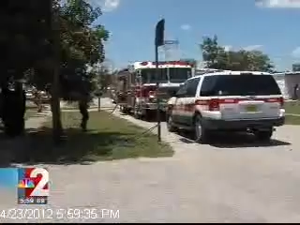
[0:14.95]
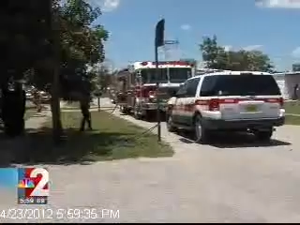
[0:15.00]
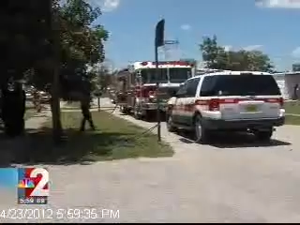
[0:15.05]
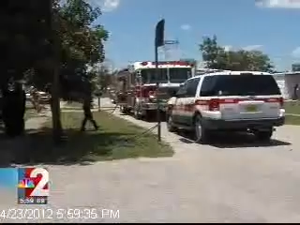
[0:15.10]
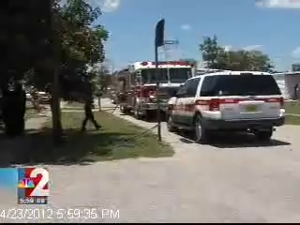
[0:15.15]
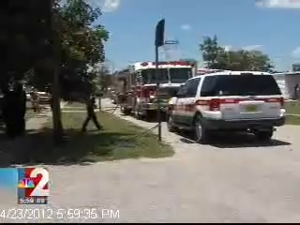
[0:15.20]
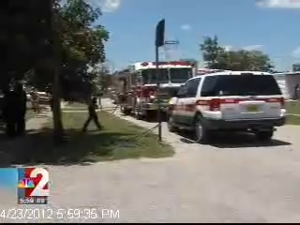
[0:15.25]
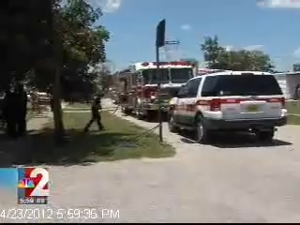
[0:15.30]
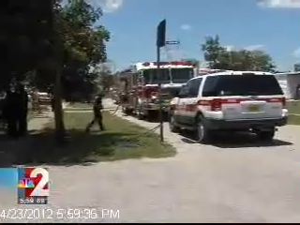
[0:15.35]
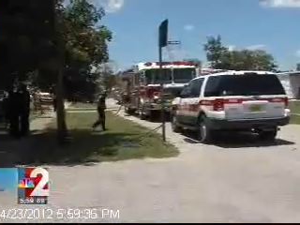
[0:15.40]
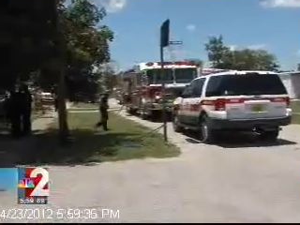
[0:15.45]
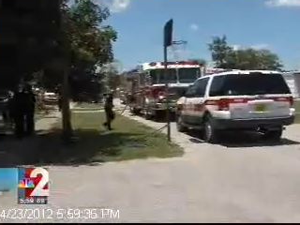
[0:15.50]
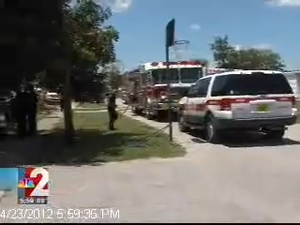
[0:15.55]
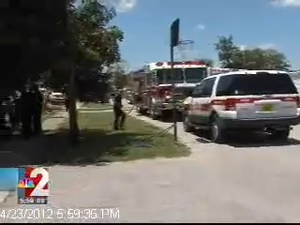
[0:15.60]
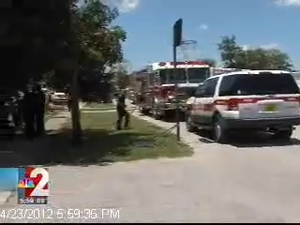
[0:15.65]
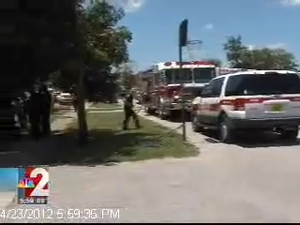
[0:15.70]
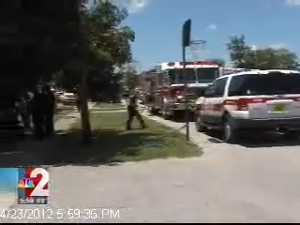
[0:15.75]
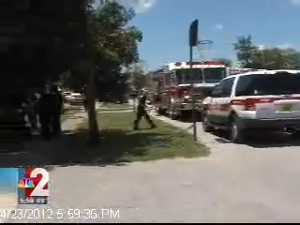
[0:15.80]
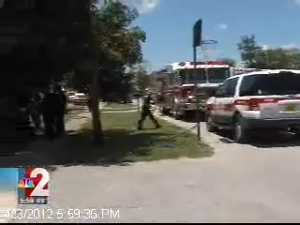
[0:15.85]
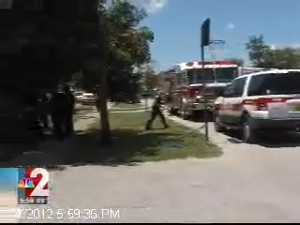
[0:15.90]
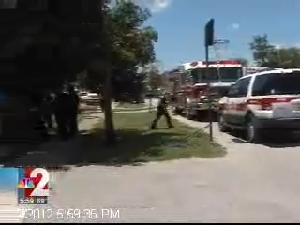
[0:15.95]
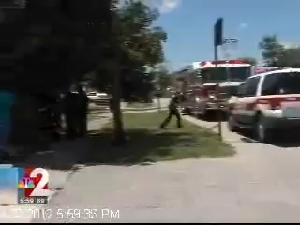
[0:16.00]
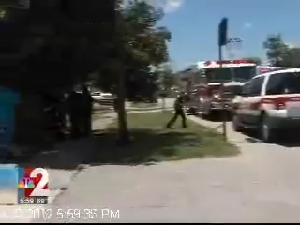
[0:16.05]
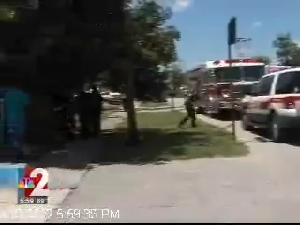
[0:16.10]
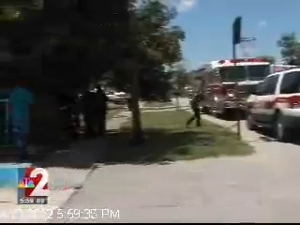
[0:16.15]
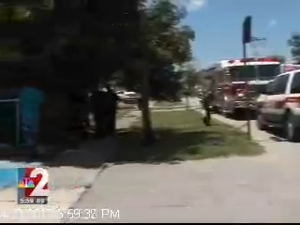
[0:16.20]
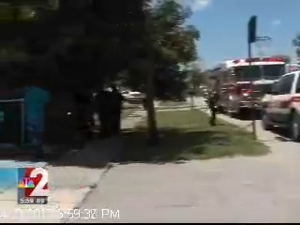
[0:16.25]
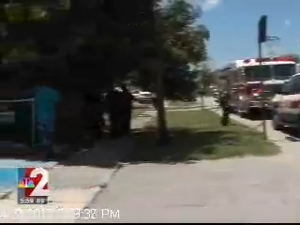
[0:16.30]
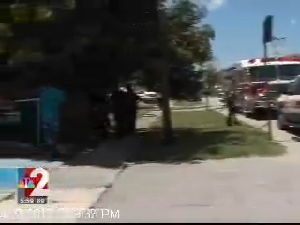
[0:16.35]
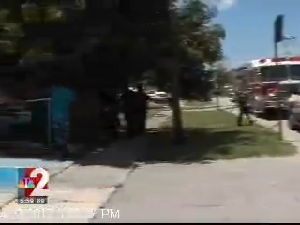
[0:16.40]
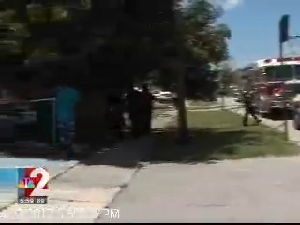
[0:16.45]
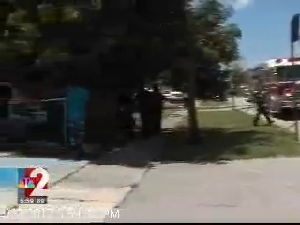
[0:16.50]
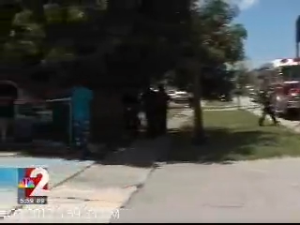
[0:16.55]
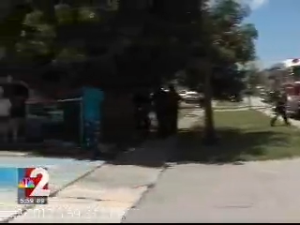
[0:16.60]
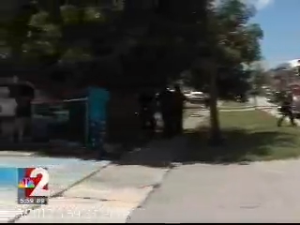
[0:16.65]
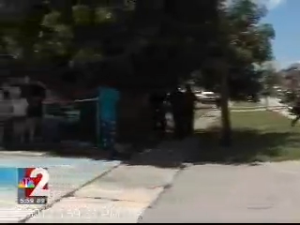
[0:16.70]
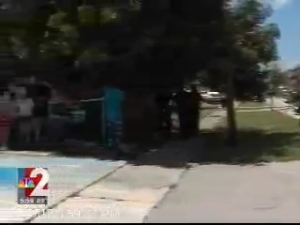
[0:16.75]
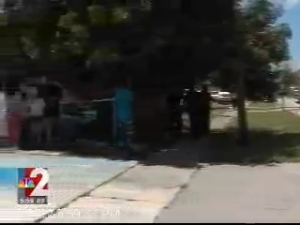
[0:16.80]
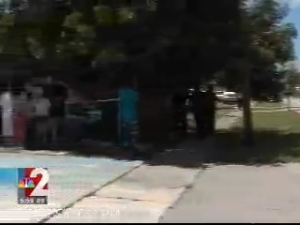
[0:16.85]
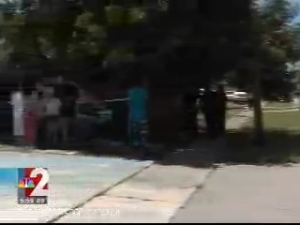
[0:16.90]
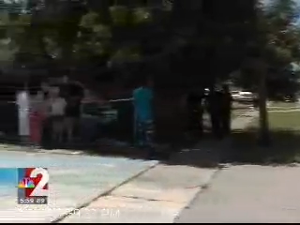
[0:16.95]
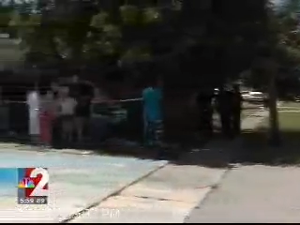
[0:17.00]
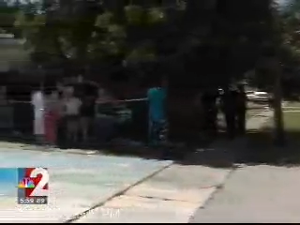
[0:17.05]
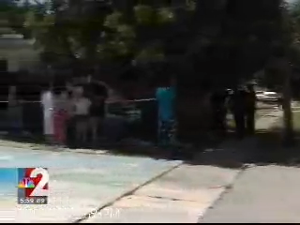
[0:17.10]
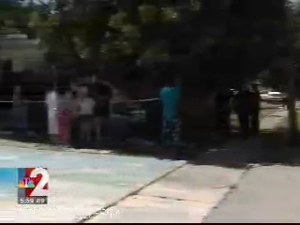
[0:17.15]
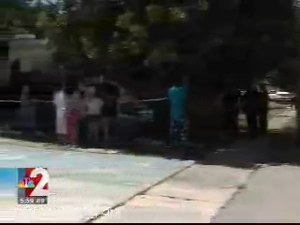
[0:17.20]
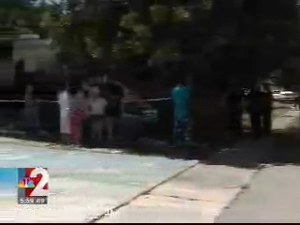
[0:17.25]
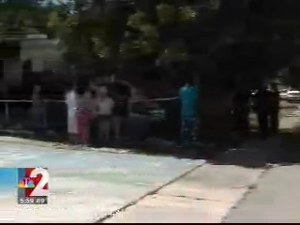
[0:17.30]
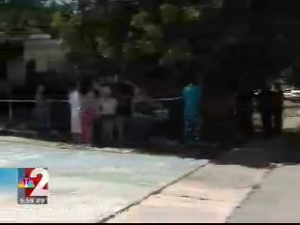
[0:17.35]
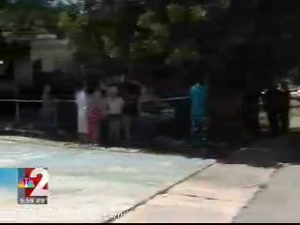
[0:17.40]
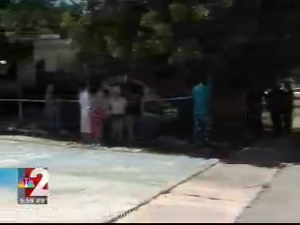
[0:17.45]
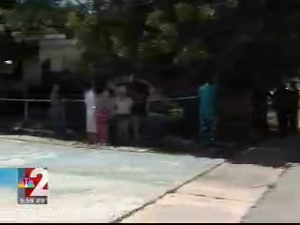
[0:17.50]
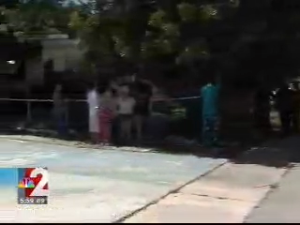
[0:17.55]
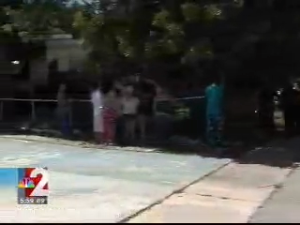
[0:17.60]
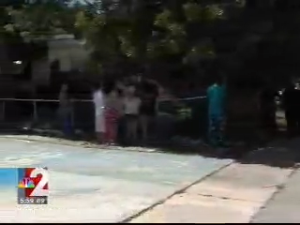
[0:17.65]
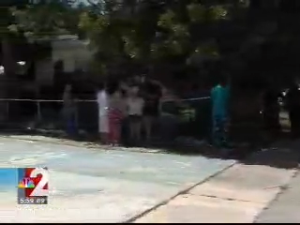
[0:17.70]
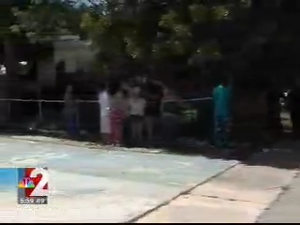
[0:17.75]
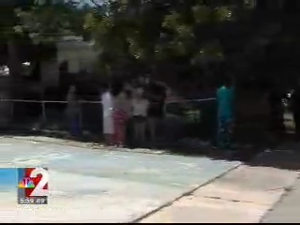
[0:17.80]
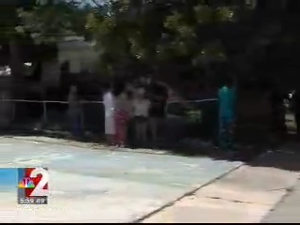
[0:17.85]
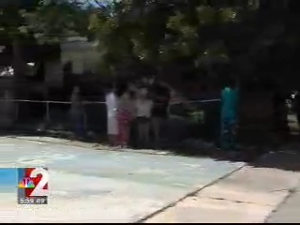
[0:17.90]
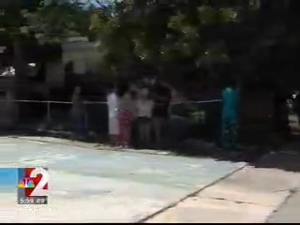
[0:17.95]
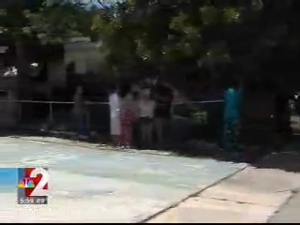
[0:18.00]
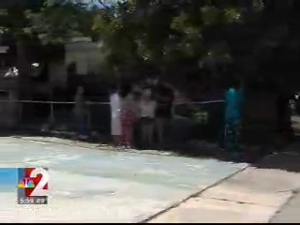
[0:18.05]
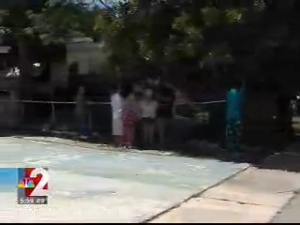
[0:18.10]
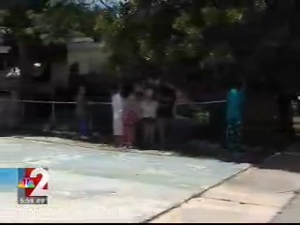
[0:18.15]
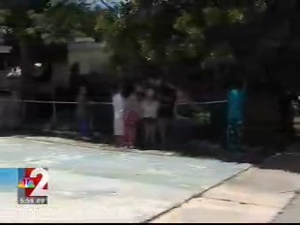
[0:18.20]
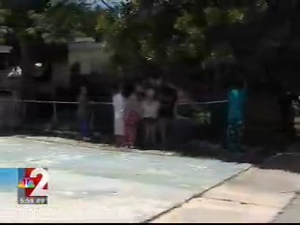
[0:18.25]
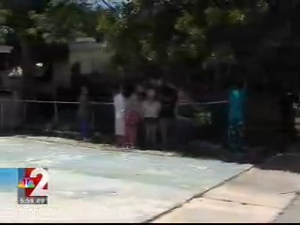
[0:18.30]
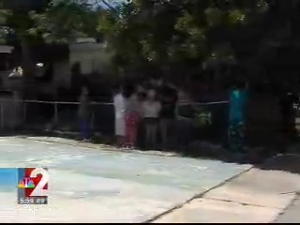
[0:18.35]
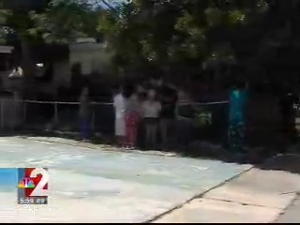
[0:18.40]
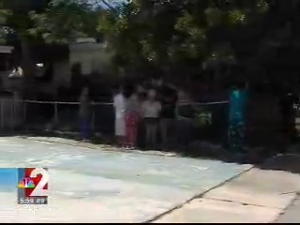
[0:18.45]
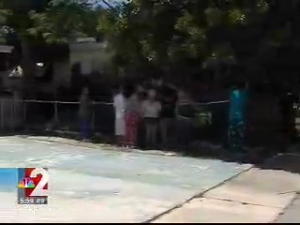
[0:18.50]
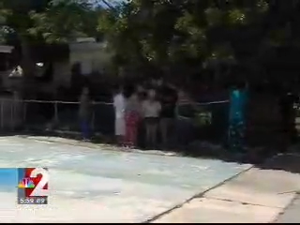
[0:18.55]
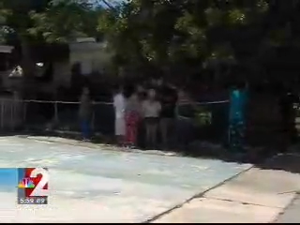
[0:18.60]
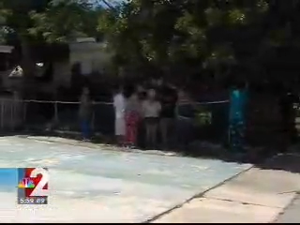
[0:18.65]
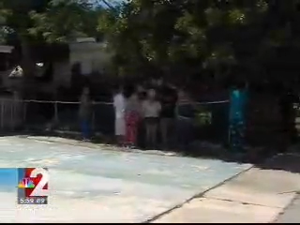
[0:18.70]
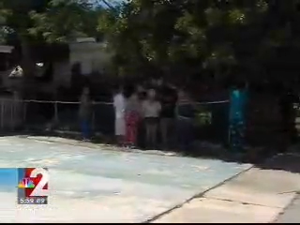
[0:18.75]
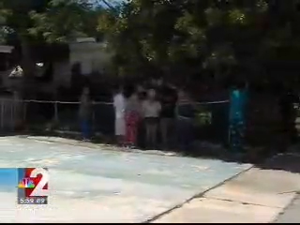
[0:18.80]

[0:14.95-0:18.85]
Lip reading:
Nobody's mouth can be seen.